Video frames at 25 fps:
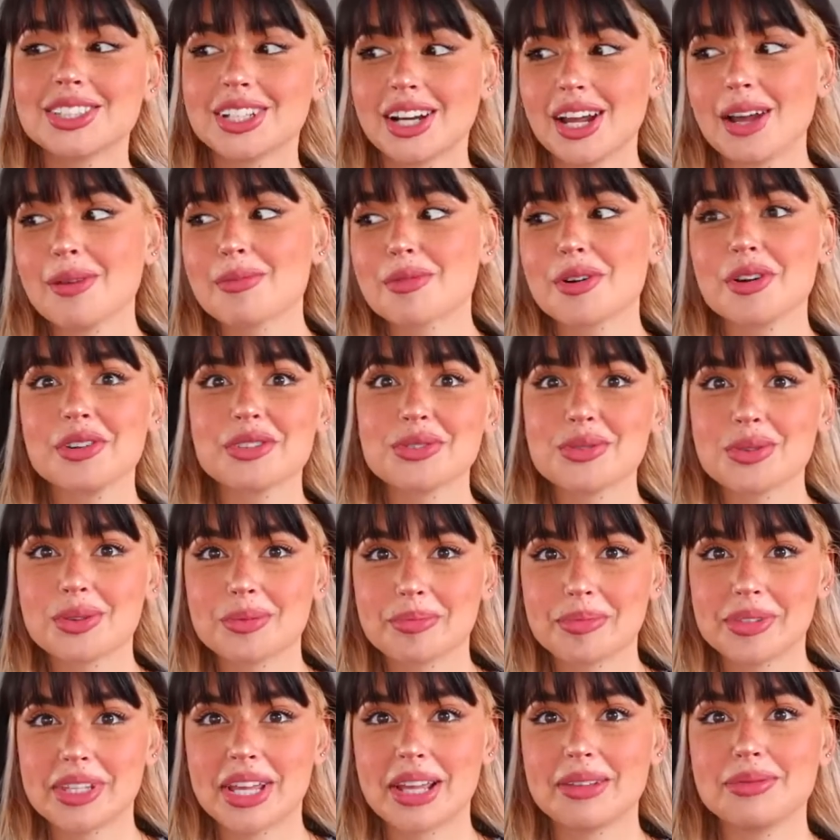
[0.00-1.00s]
today I'm going to
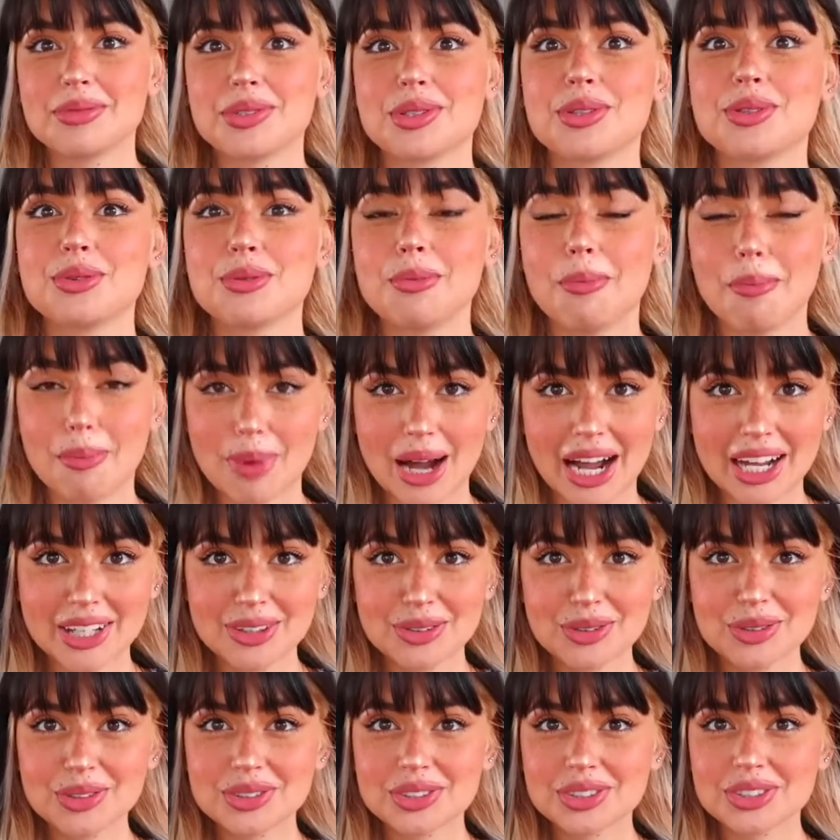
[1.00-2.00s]
attempt to do my
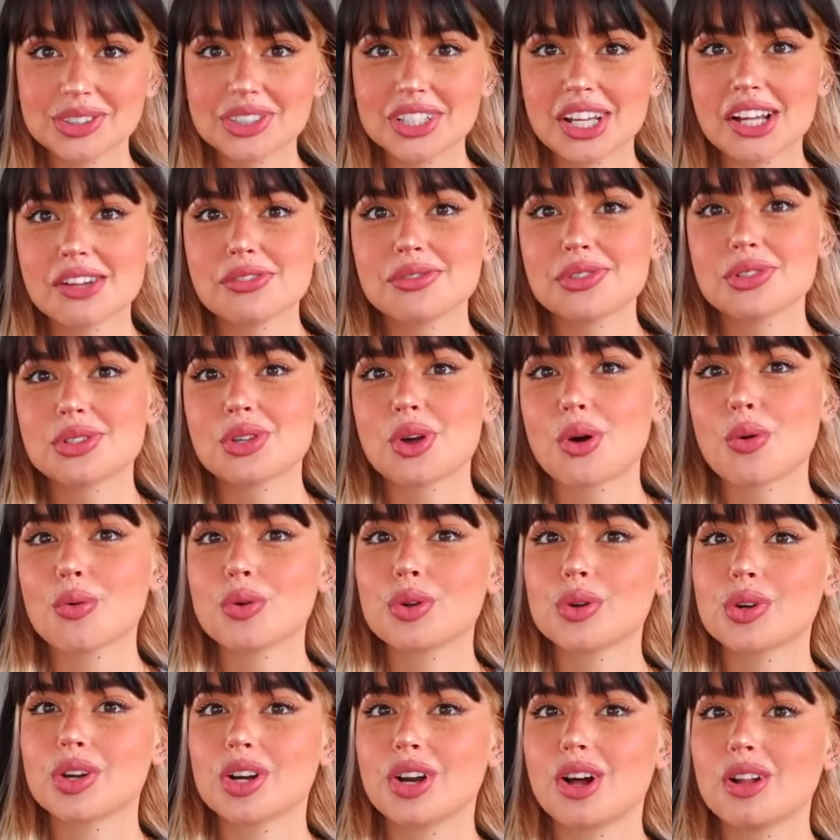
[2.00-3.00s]
do-it-yourself, so
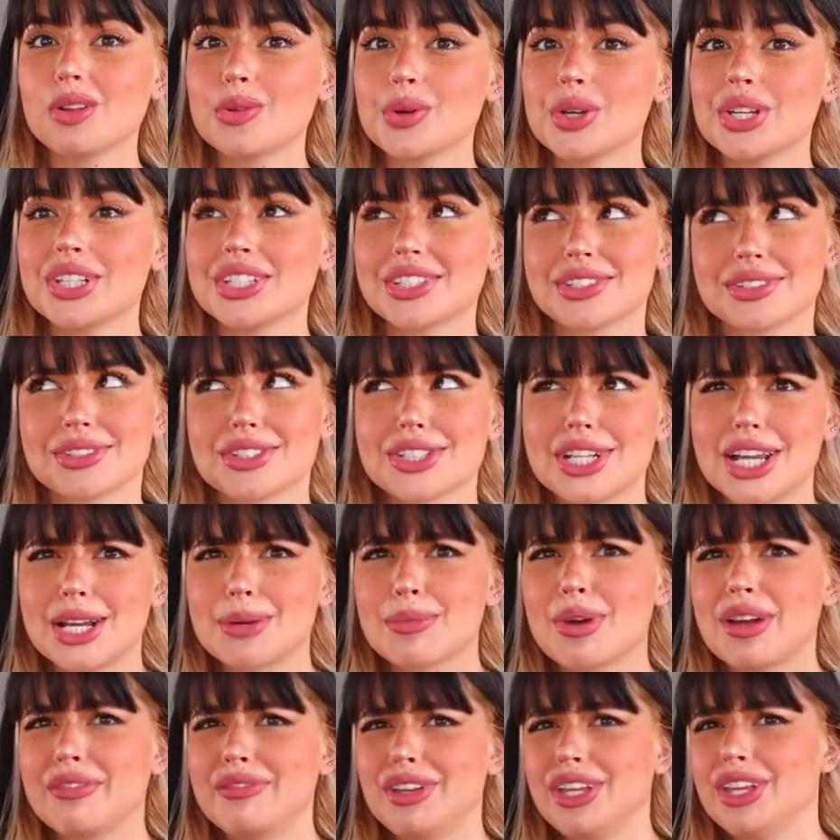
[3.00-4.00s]
you can always
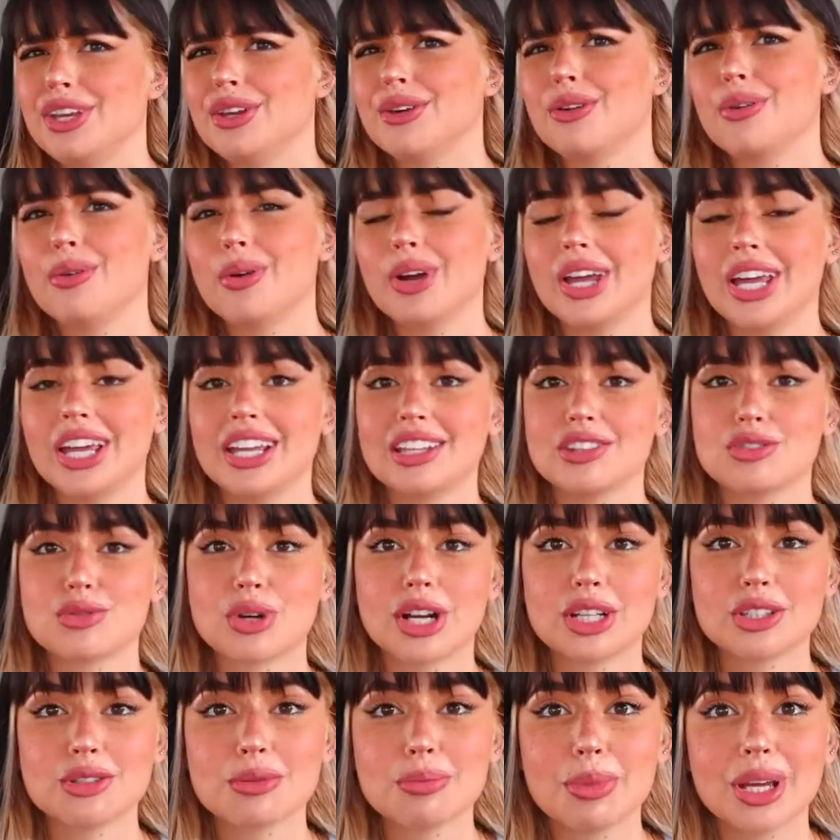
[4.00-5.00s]
check my video and
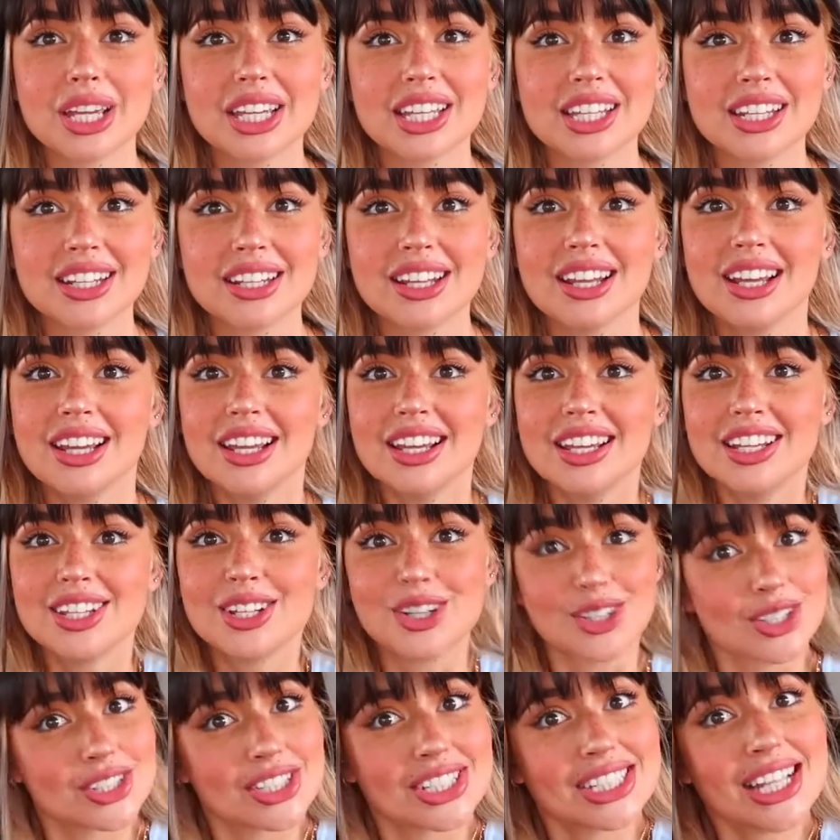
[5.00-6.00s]
try to make it
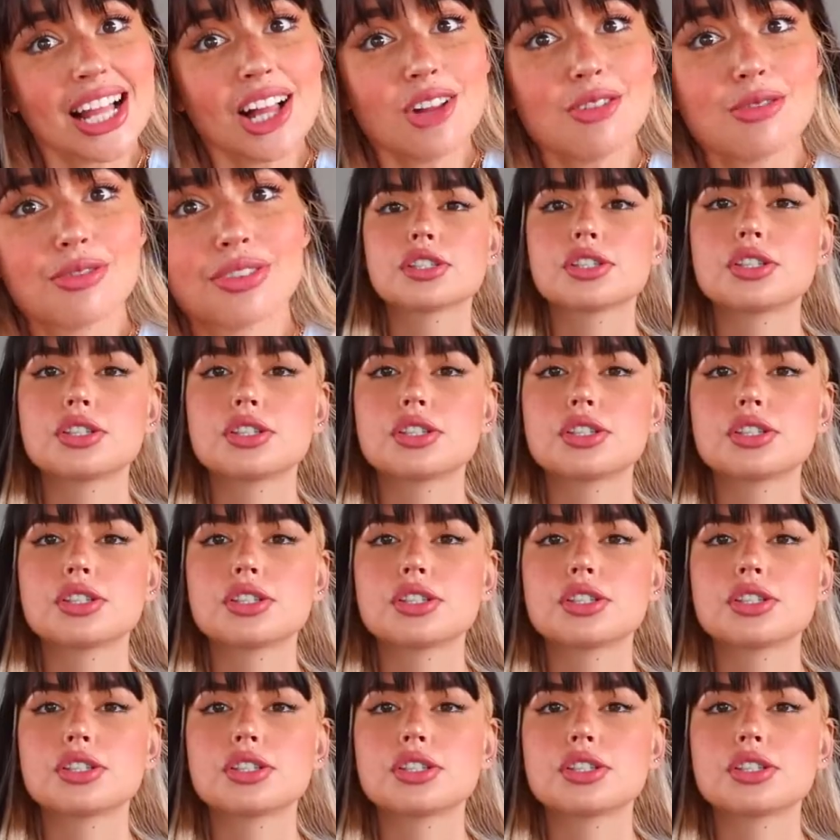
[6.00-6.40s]
yourself.